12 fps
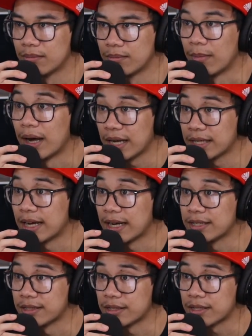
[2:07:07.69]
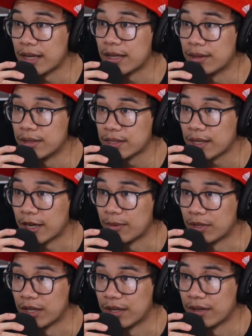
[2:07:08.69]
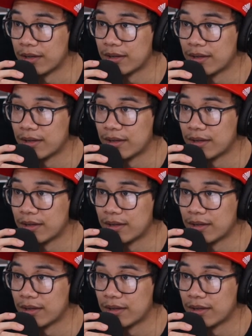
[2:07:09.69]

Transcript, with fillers: Maya dies instead in this timeline.